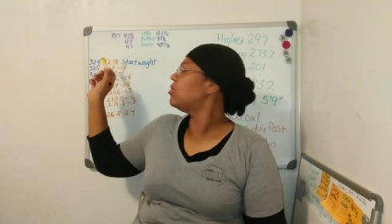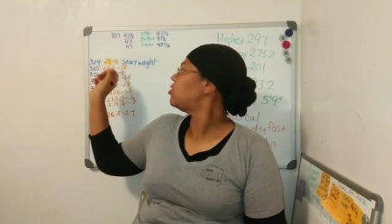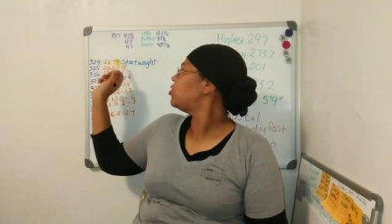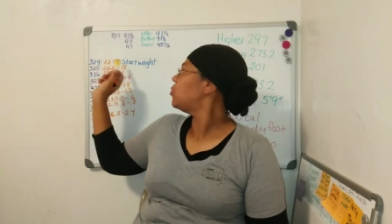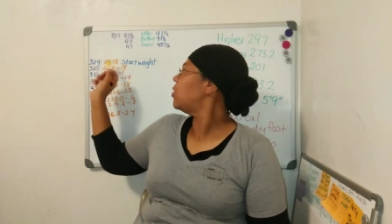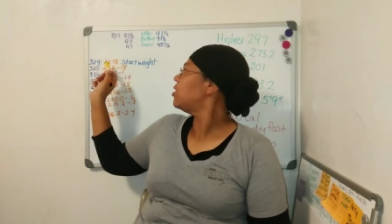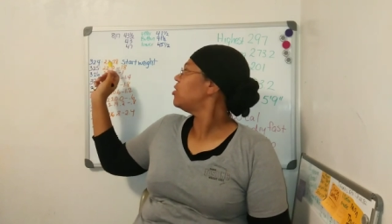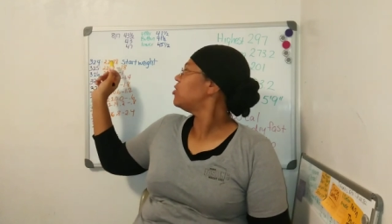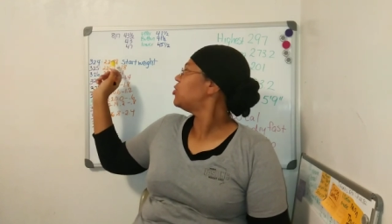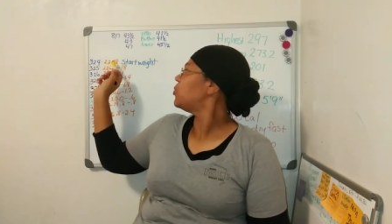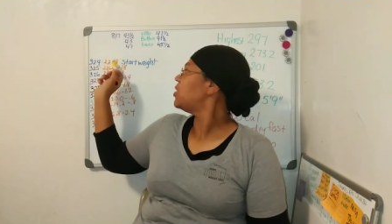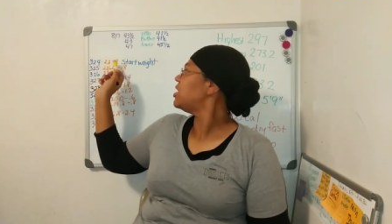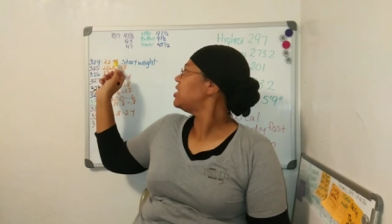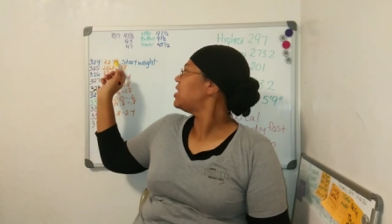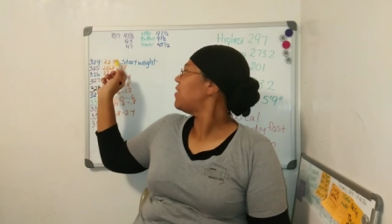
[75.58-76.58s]

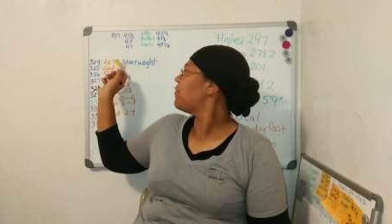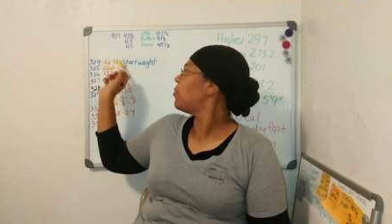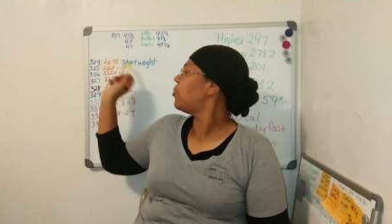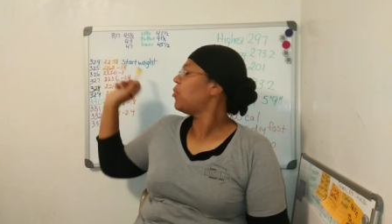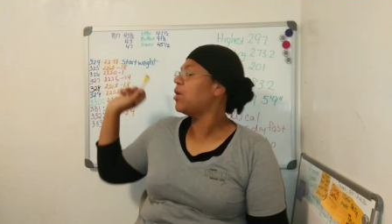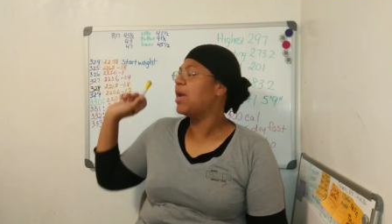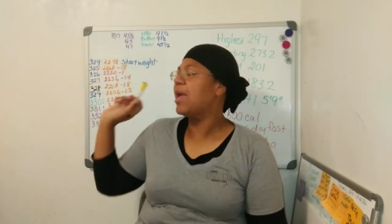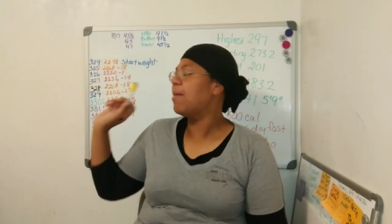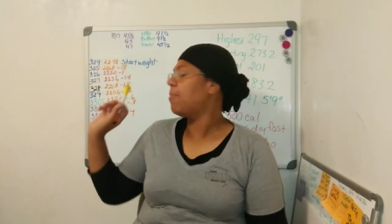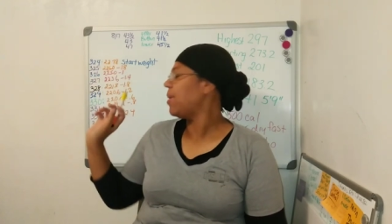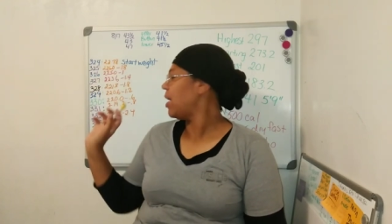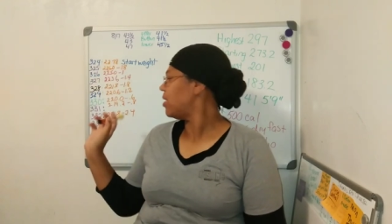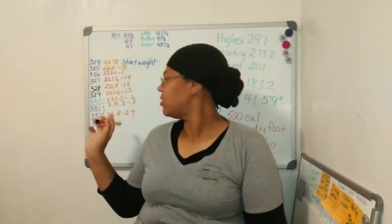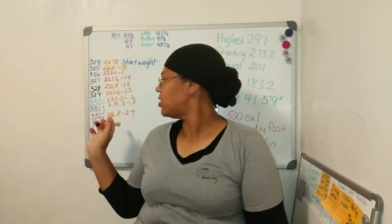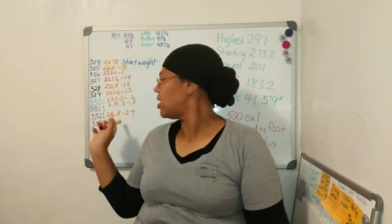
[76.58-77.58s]
227.8
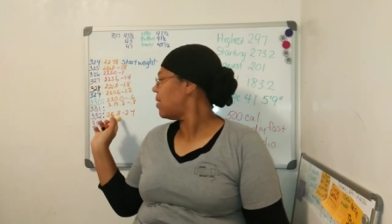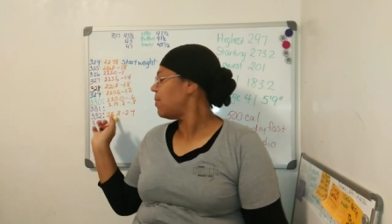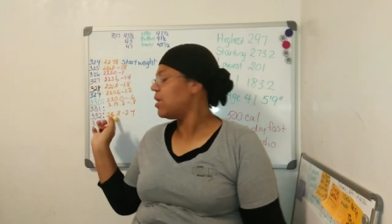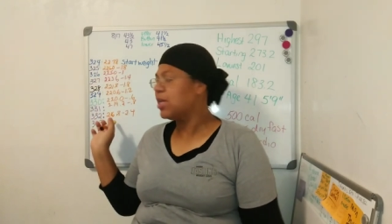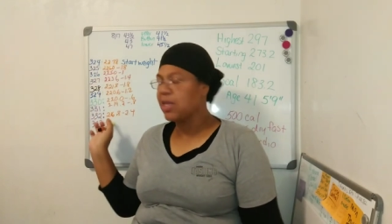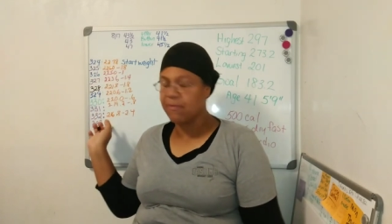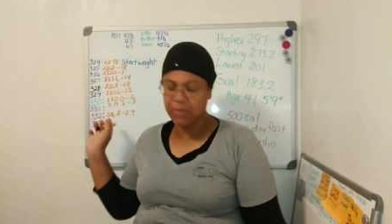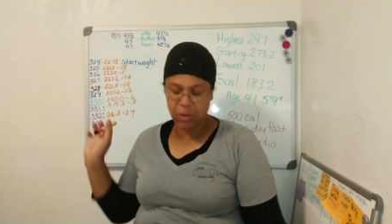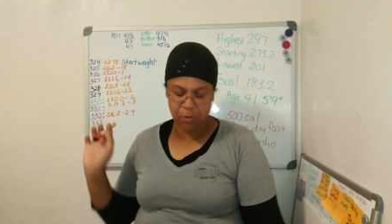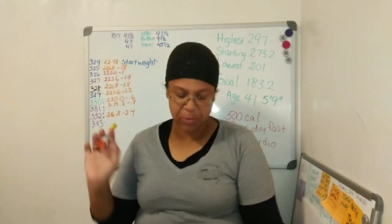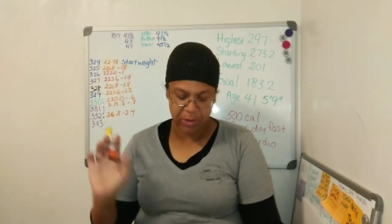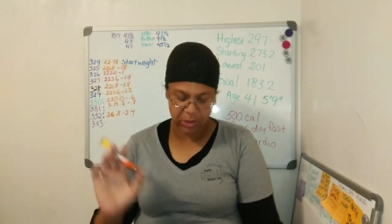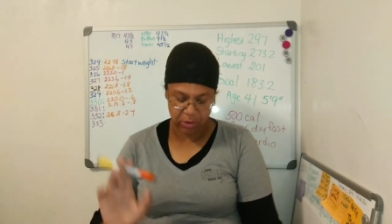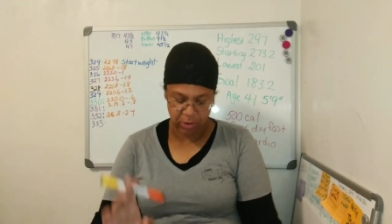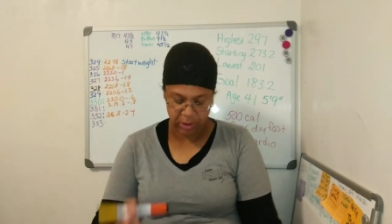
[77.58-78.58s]
pounds. I'm going to give you the
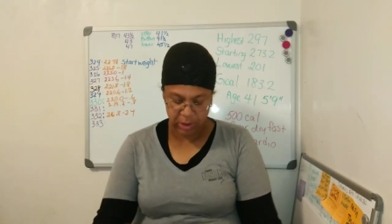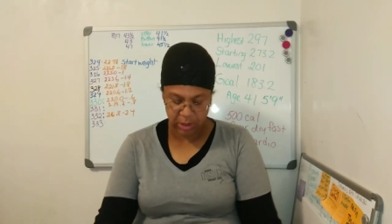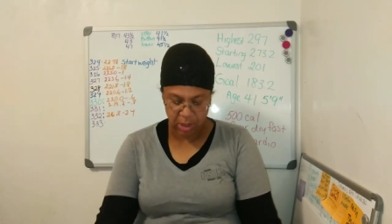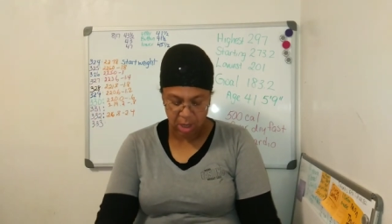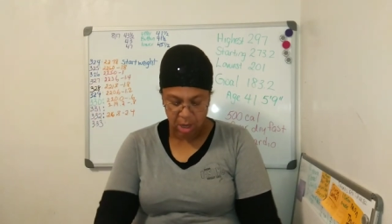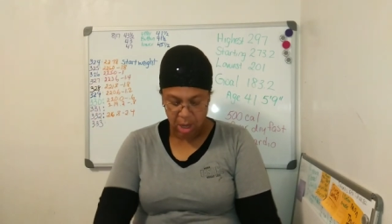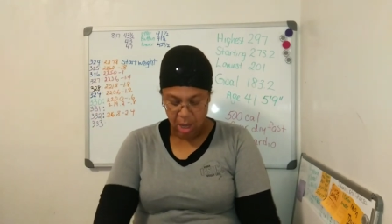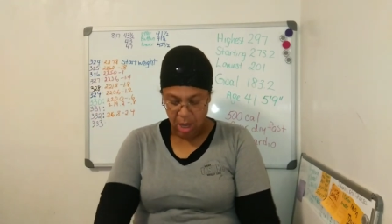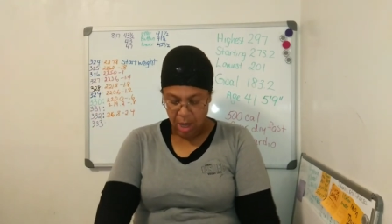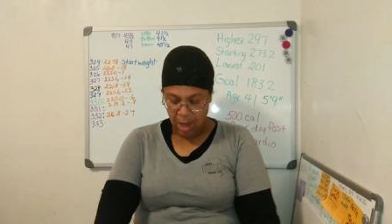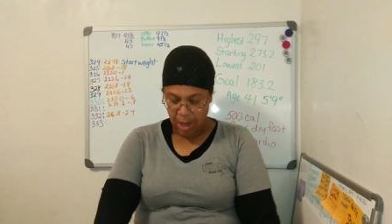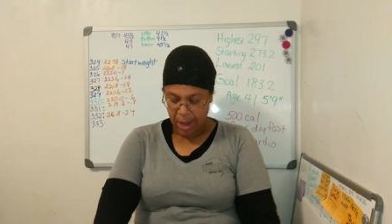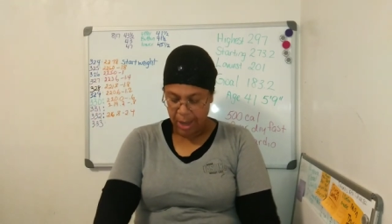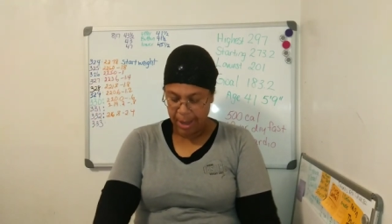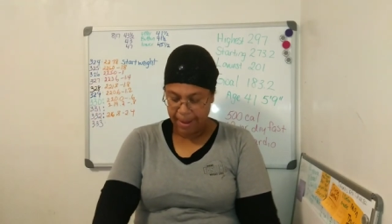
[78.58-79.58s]
results.
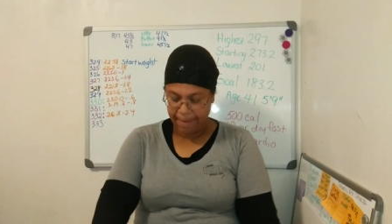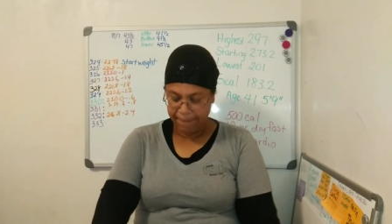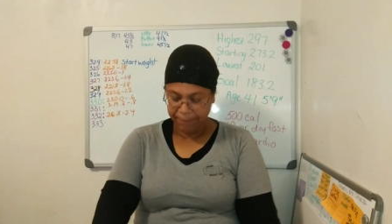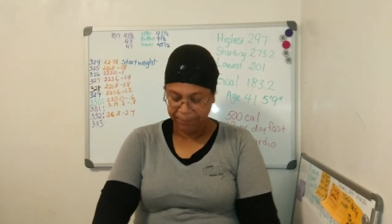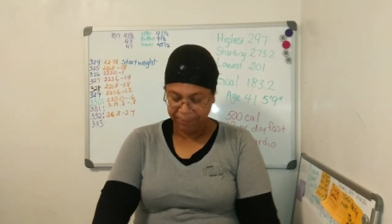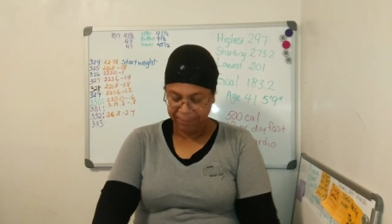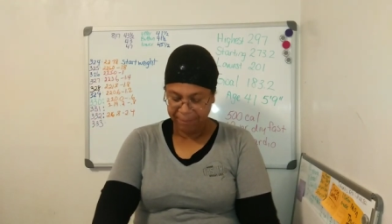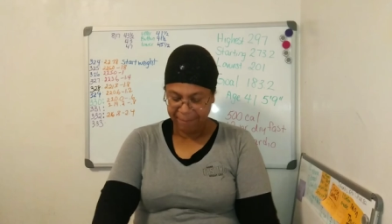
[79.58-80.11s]
Um,